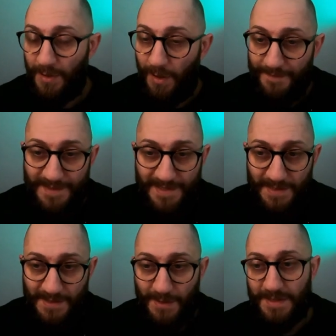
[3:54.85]
Obviously,
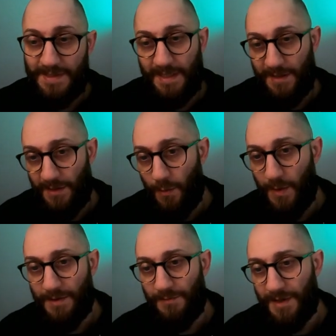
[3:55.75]
as you can see, no
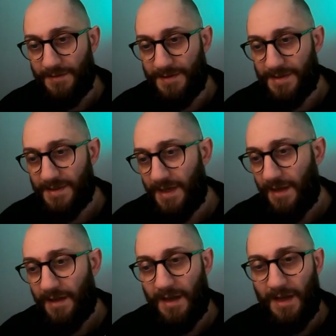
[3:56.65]
one runs
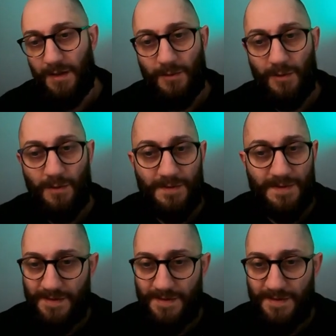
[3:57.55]
runes.